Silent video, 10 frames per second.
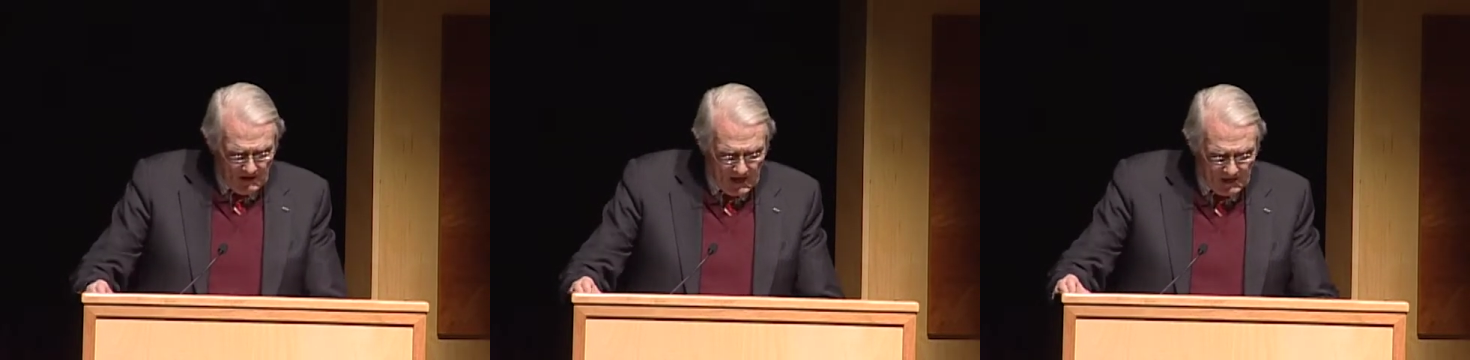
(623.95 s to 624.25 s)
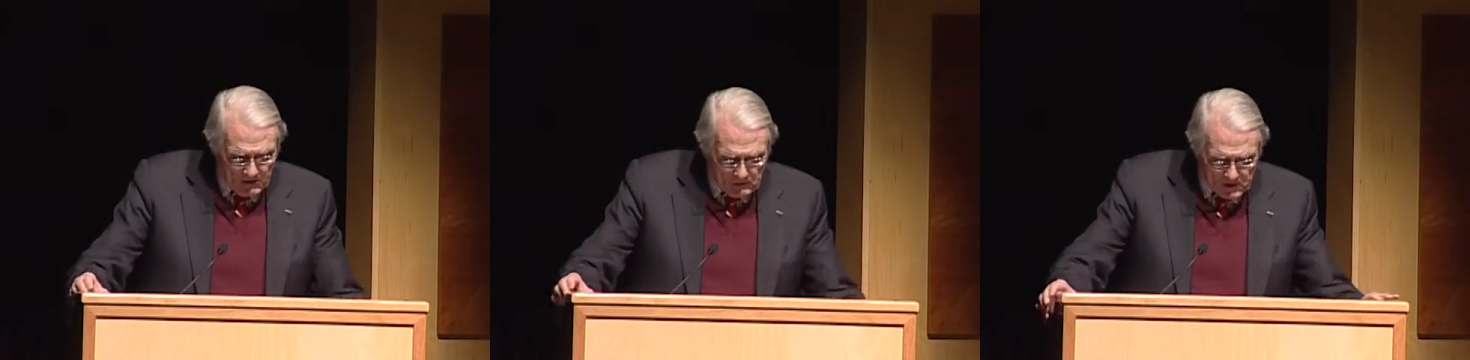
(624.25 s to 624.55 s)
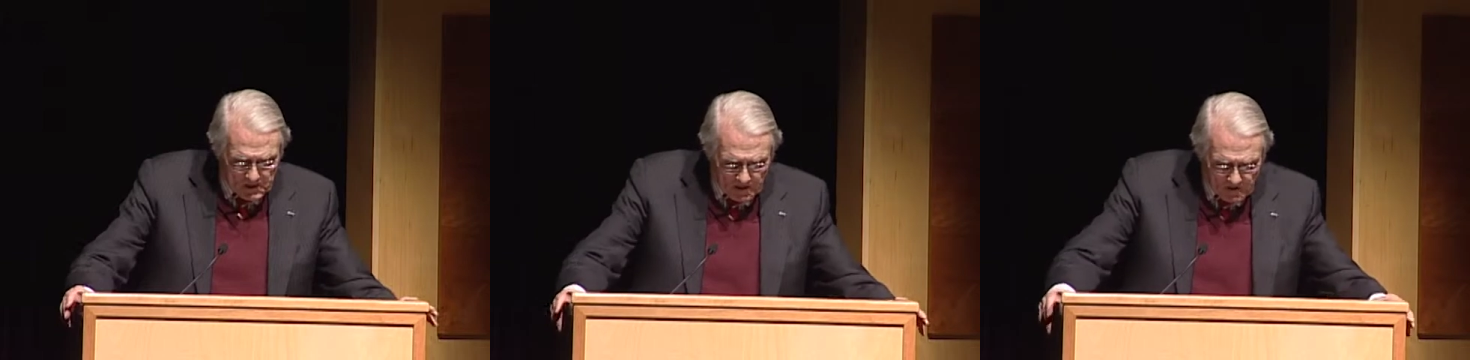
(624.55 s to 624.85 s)
And in the
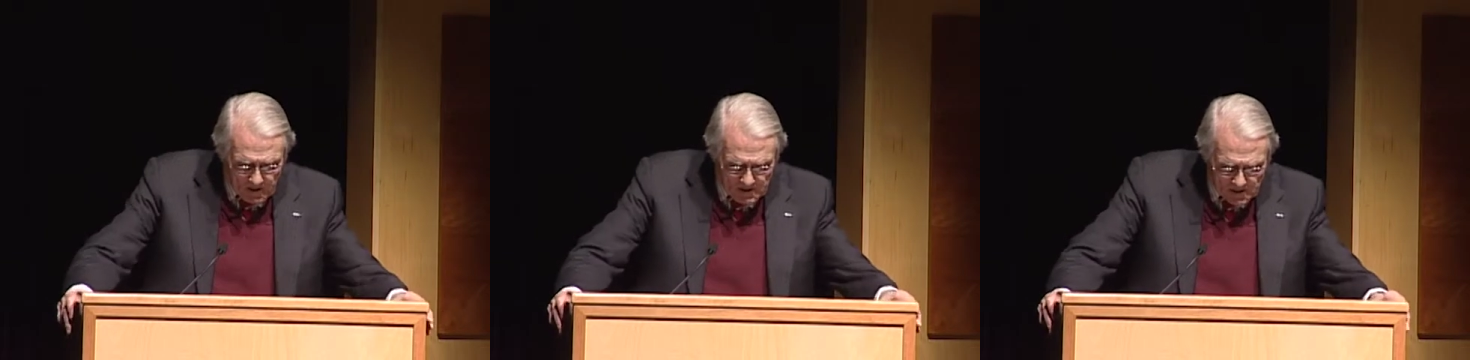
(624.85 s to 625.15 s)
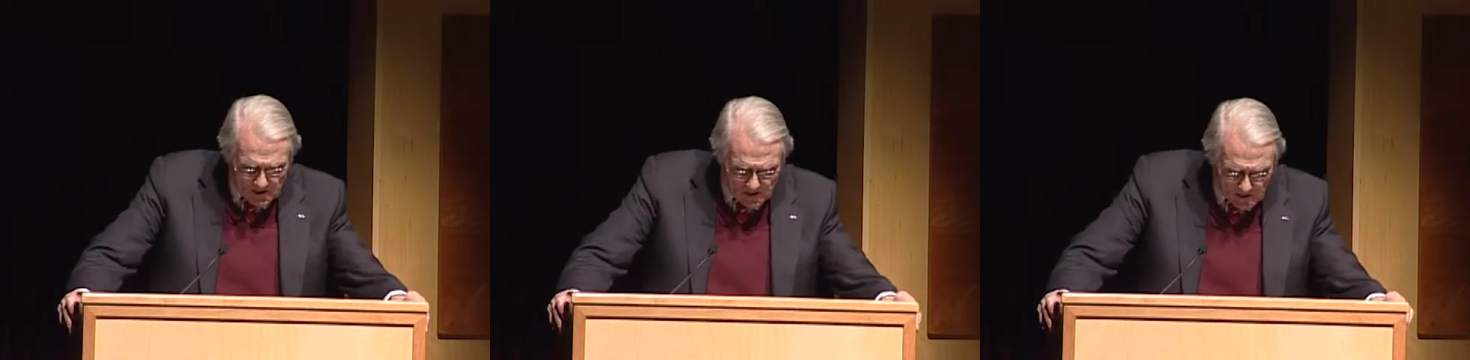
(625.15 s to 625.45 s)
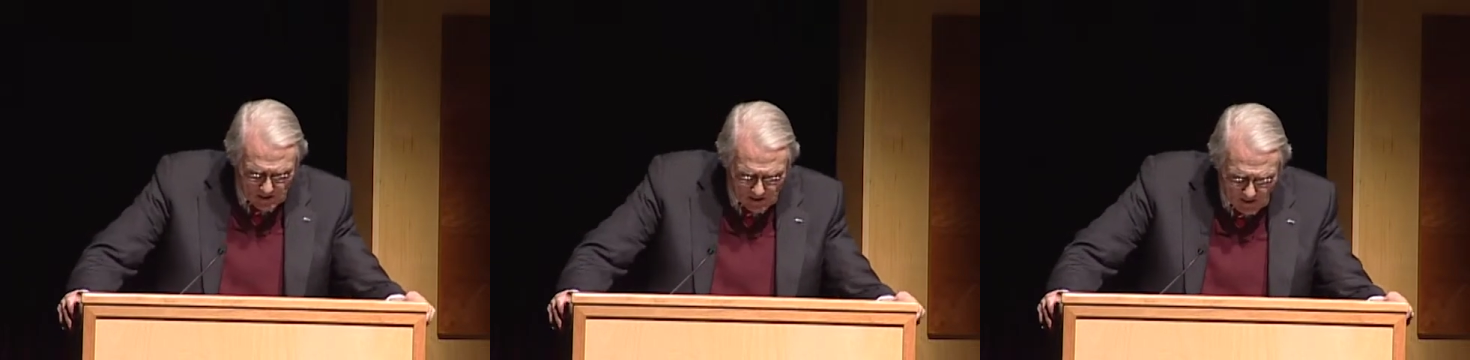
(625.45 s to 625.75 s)
particular
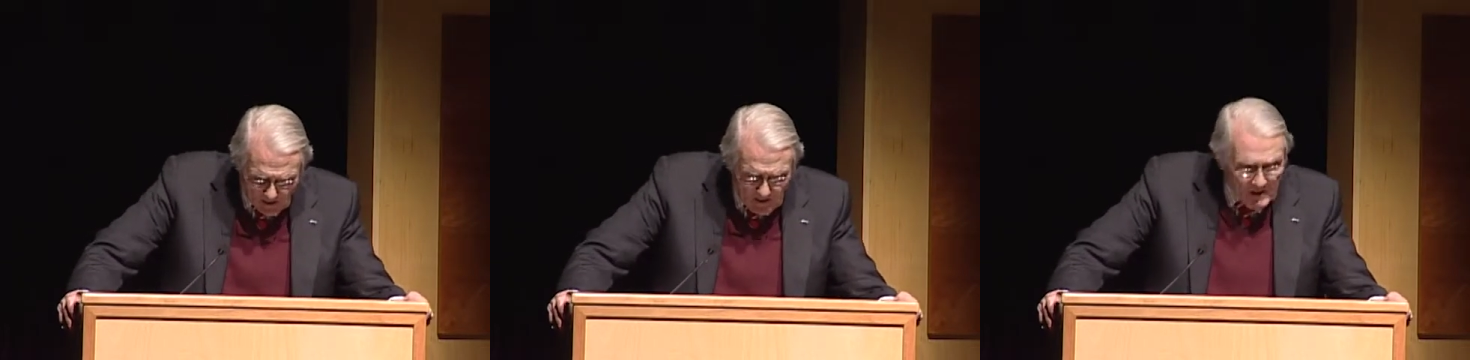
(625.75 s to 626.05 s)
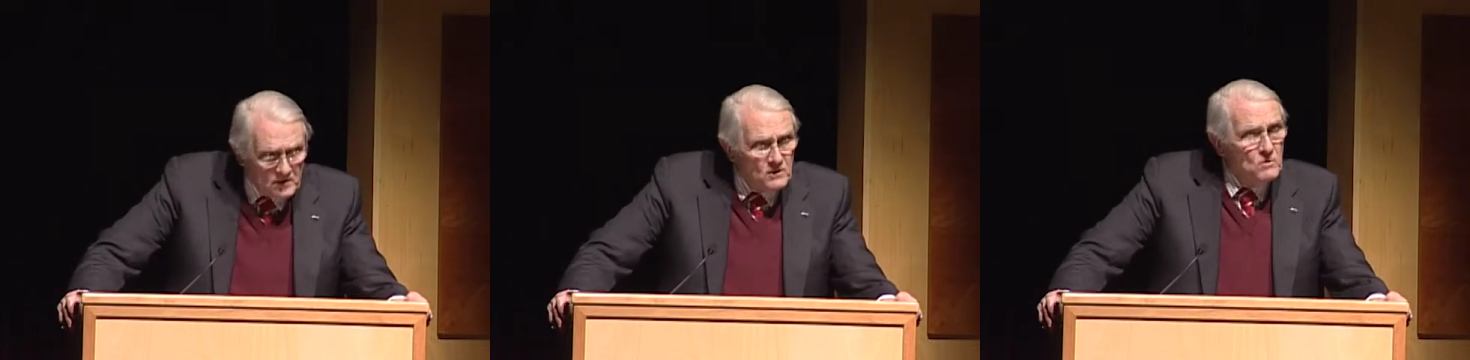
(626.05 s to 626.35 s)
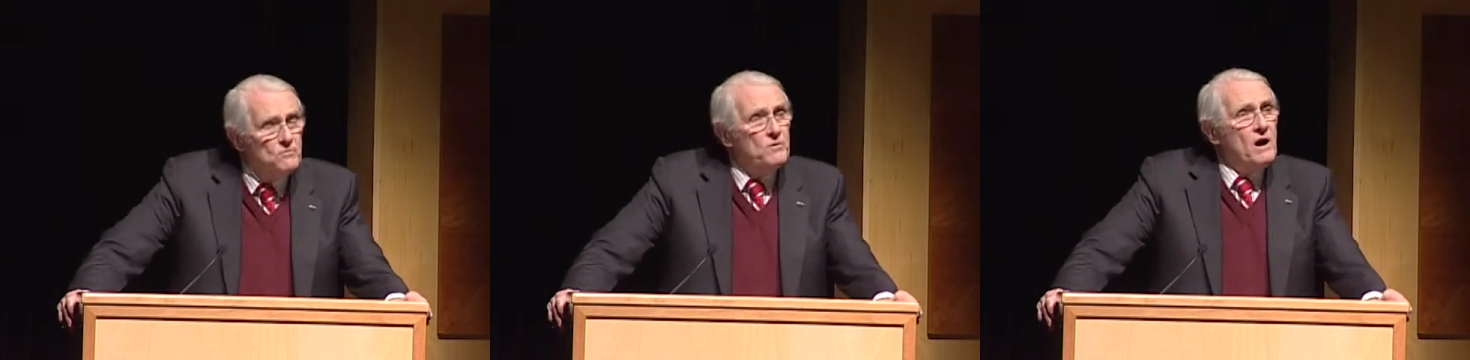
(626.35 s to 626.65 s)
instance,
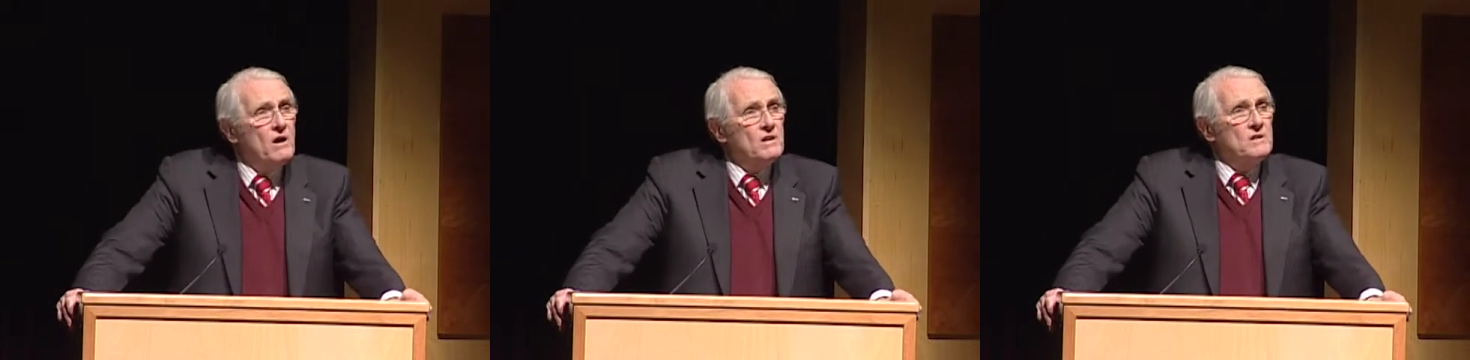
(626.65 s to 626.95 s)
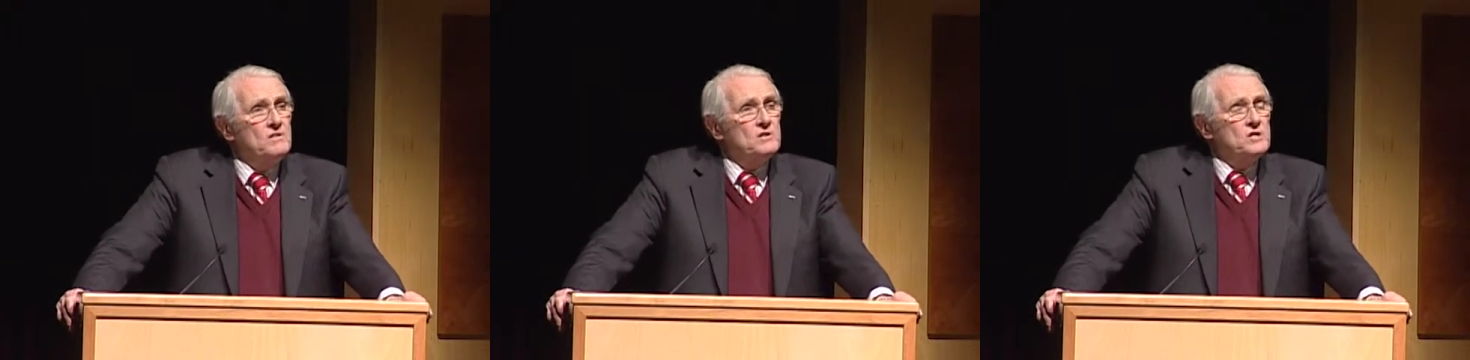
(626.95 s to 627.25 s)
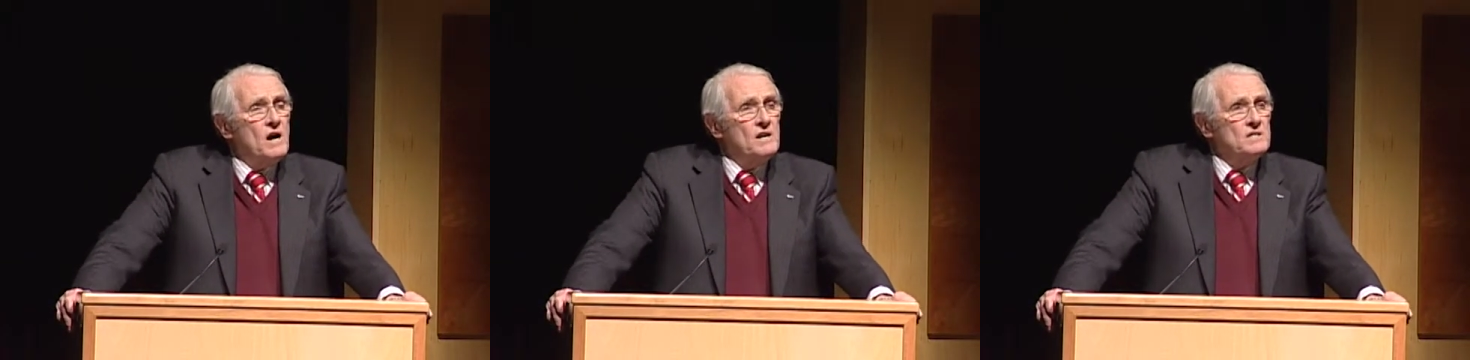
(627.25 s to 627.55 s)
you find in the
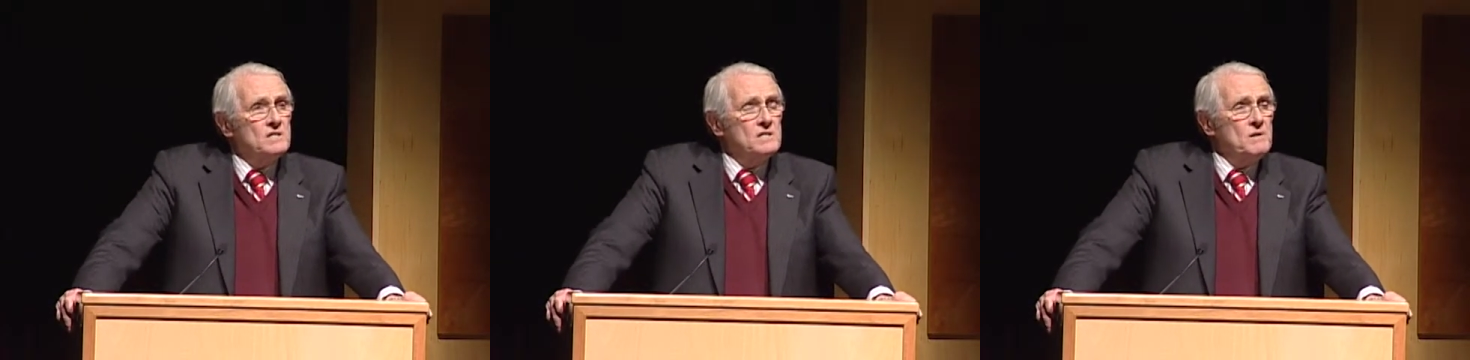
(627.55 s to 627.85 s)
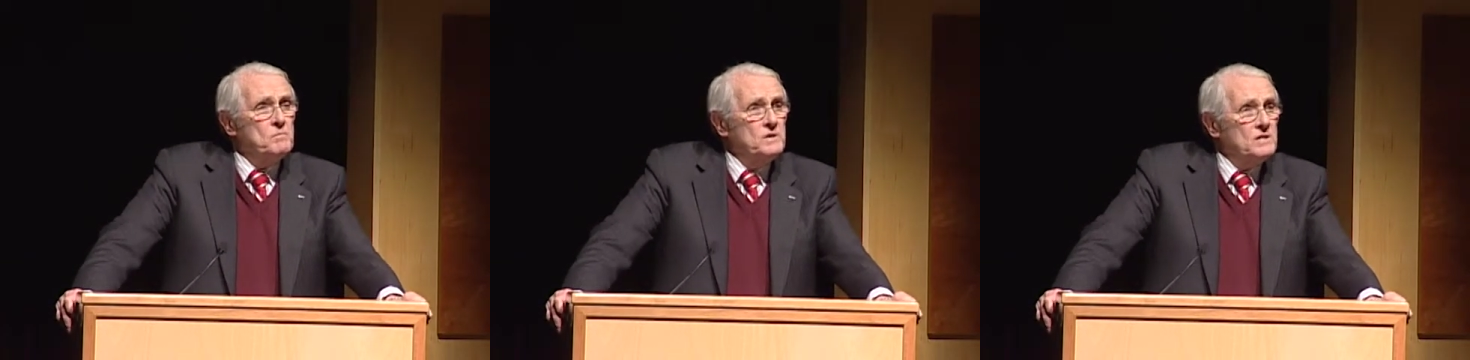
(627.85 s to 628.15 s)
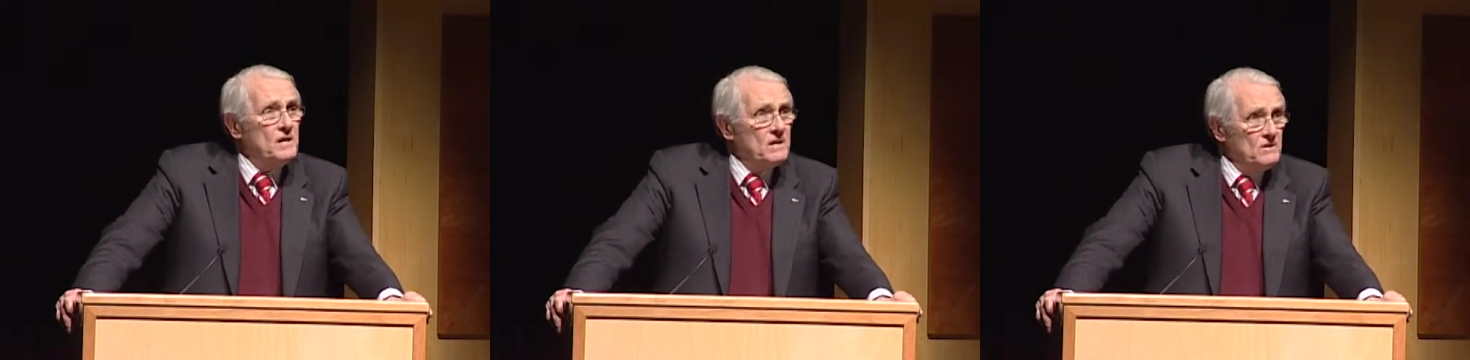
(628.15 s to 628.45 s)
Chinese attempt to
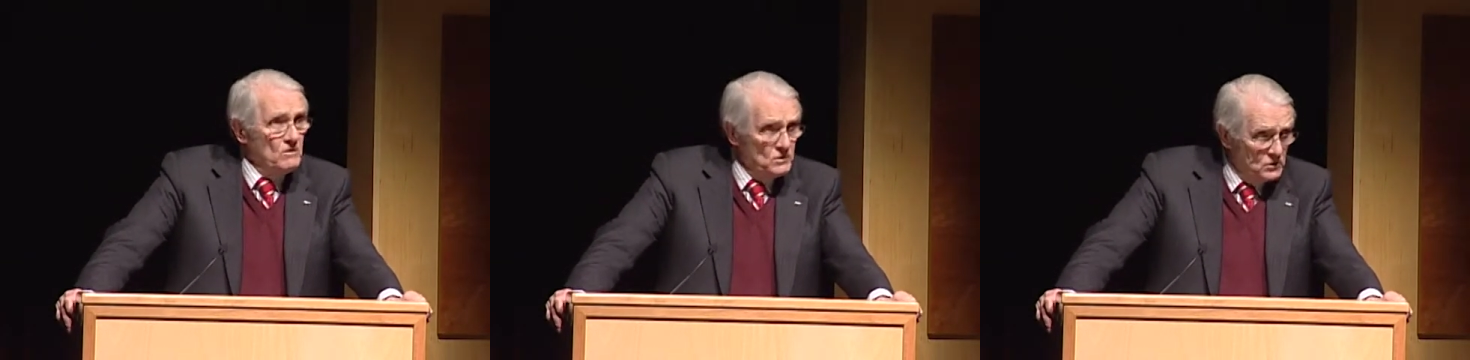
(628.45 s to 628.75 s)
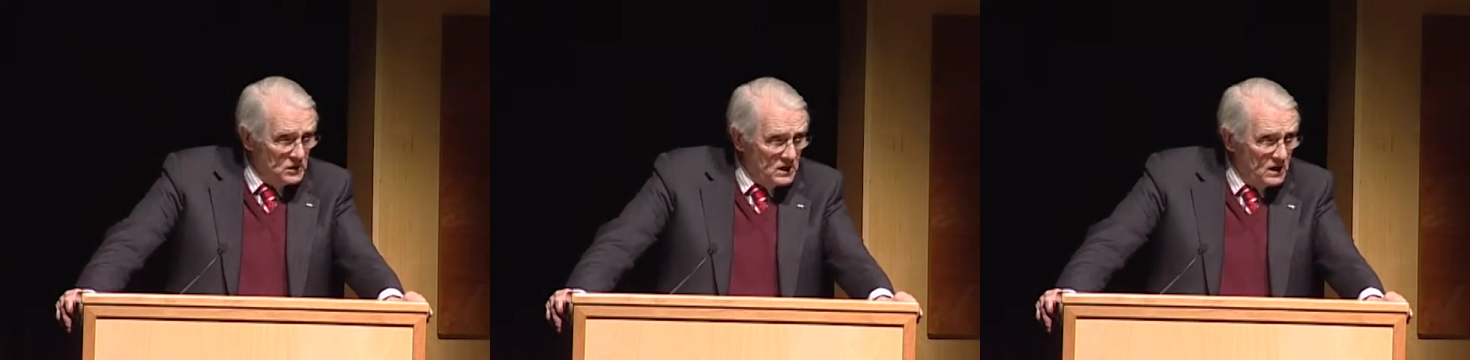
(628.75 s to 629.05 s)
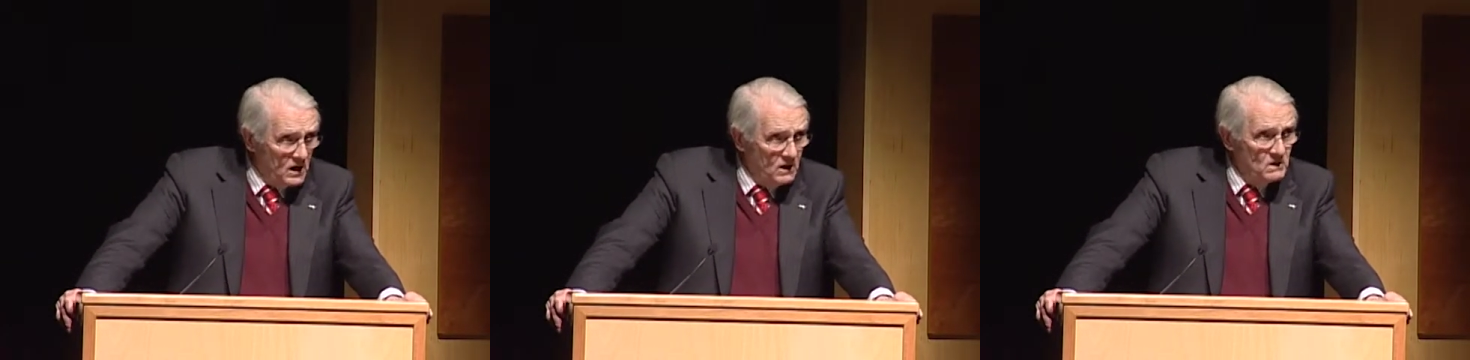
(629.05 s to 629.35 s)
take
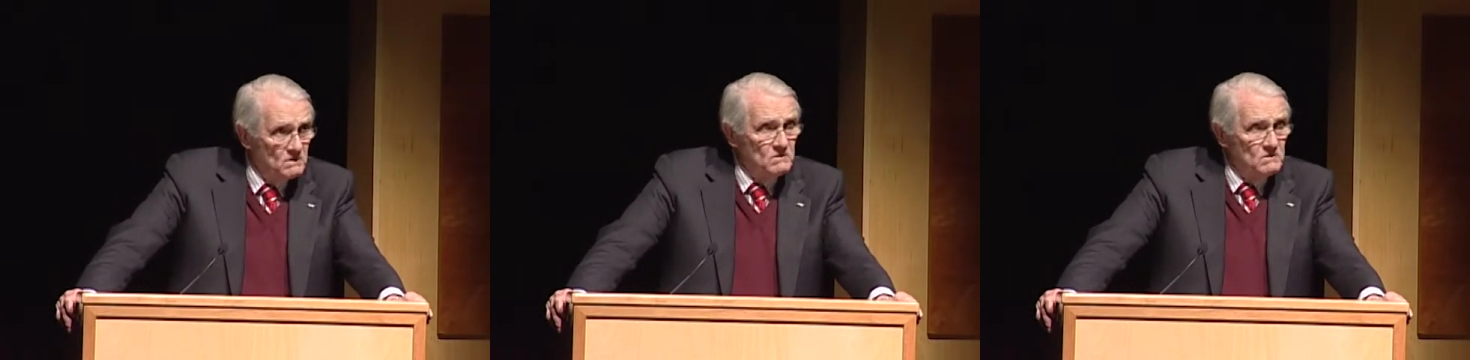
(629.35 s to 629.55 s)
Unocal